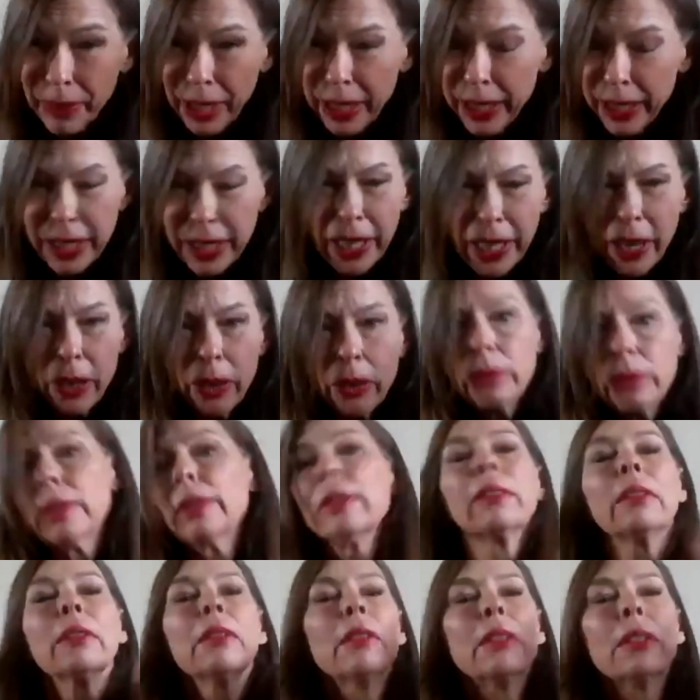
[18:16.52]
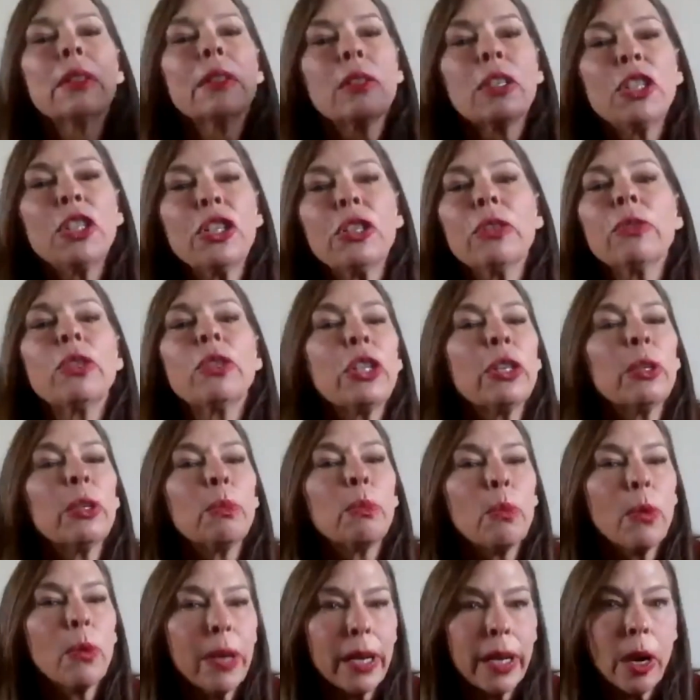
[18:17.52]
you know,
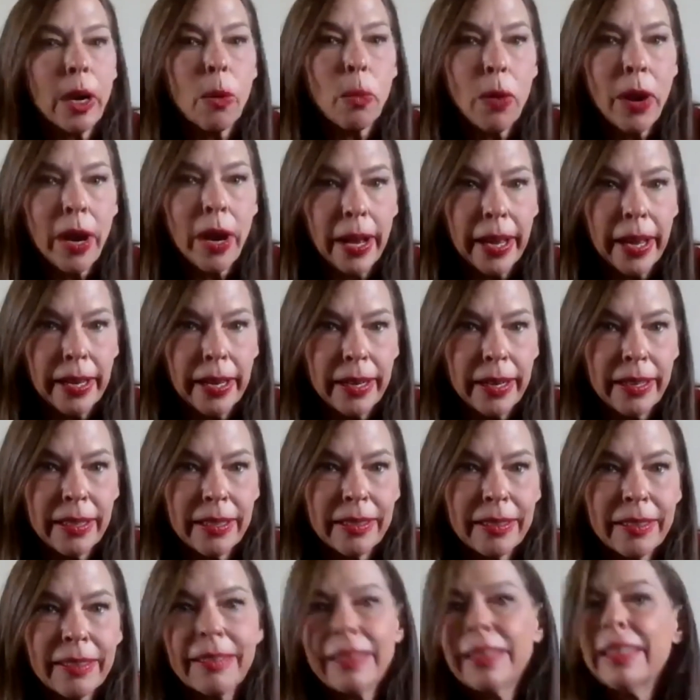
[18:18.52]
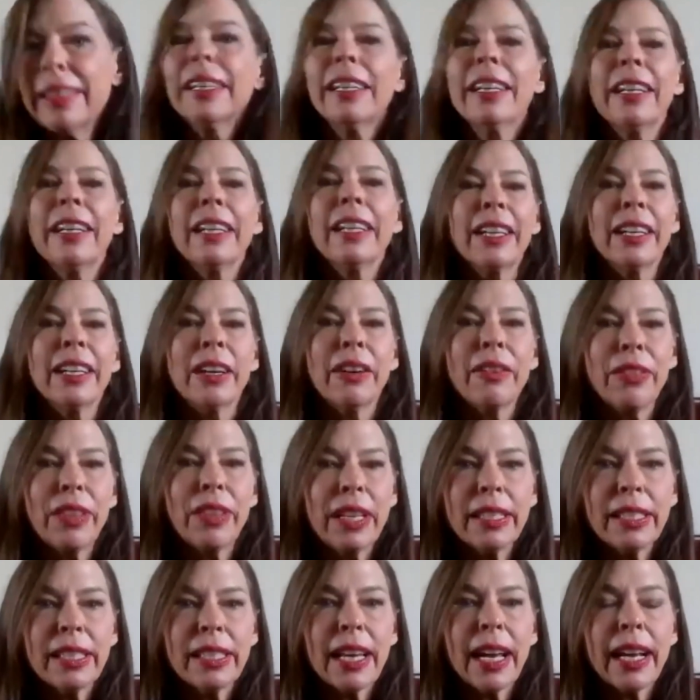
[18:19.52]
YouTube 101, you know,
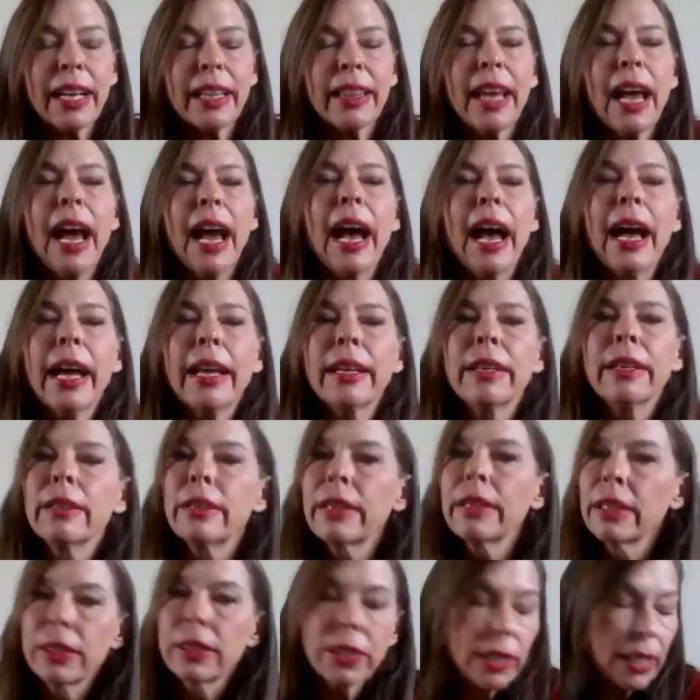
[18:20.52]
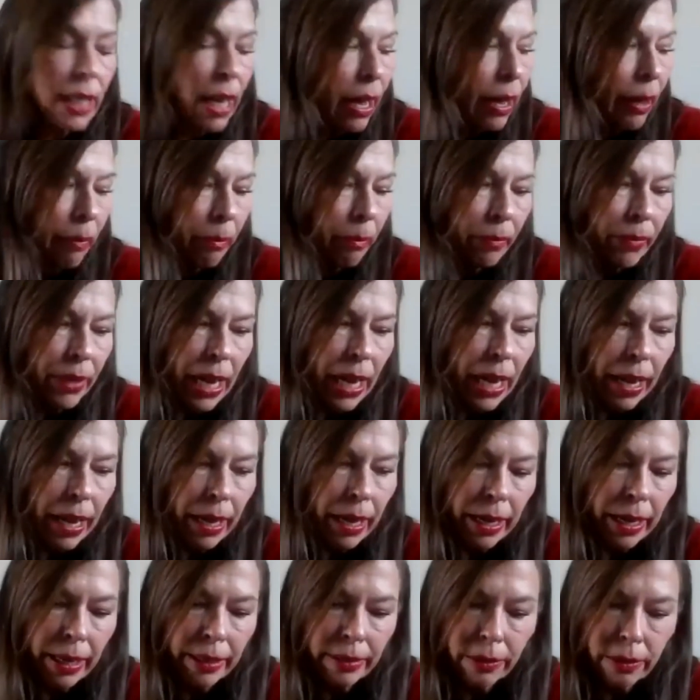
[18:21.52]
things like that. There's some
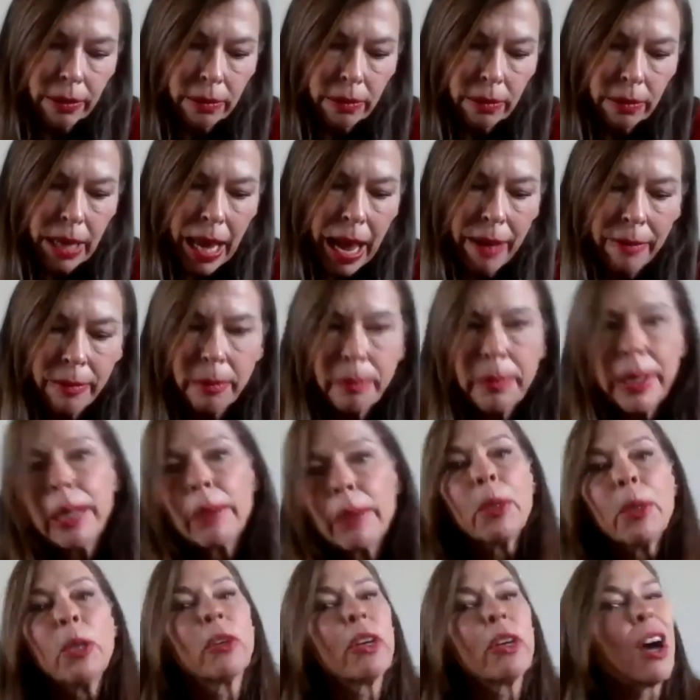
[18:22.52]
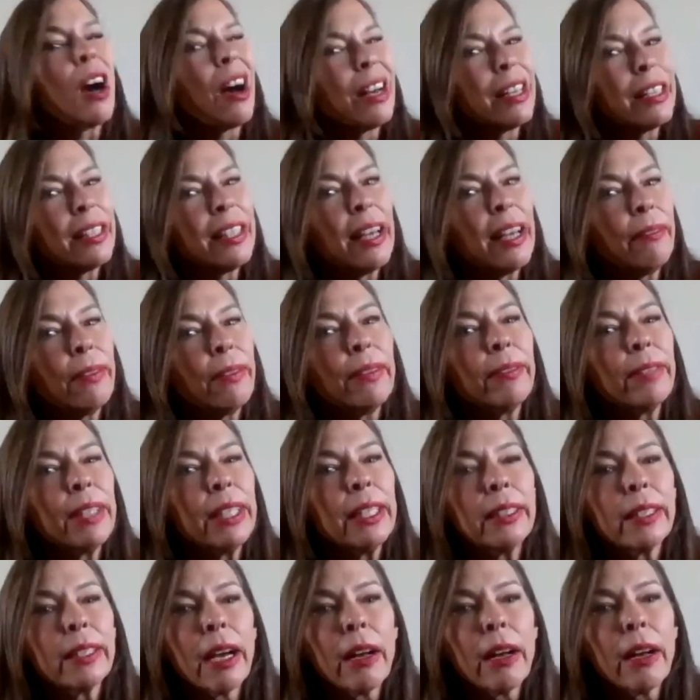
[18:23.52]
that have a minimal cost, say
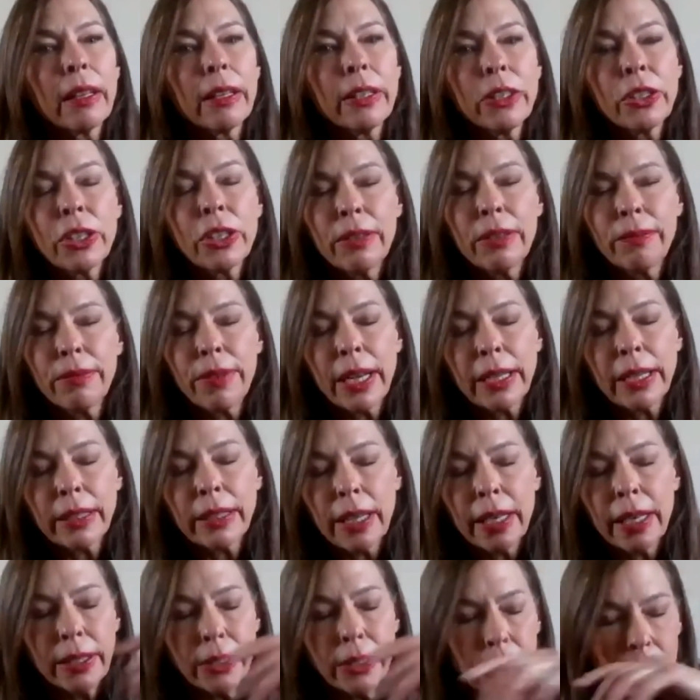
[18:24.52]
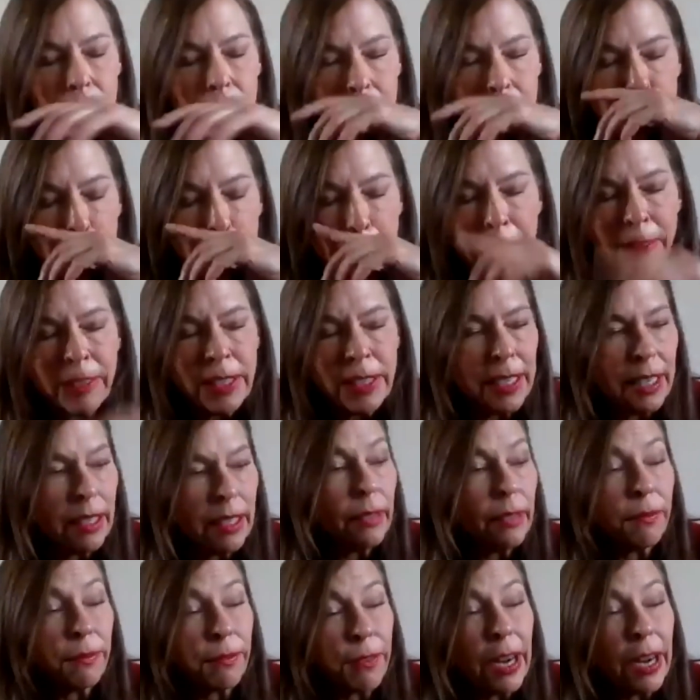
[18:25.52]
$15. In fact, I
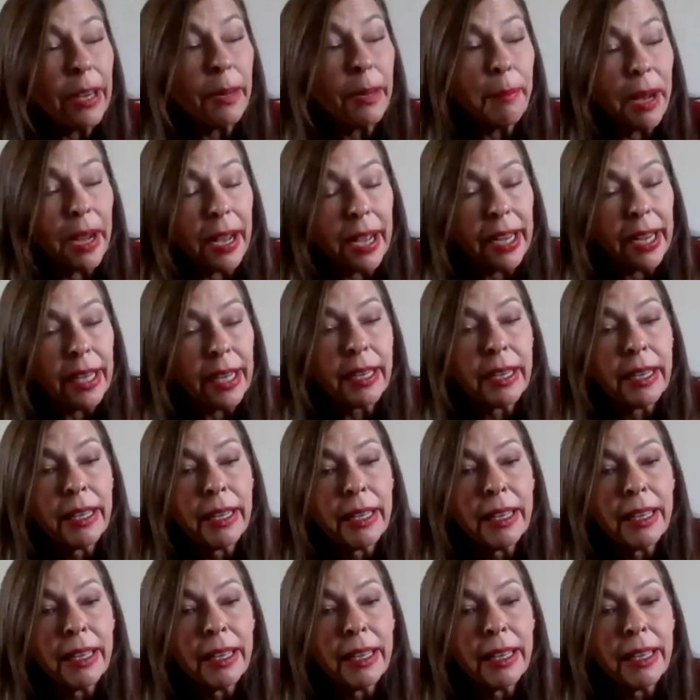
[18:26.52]
sent a friend of mine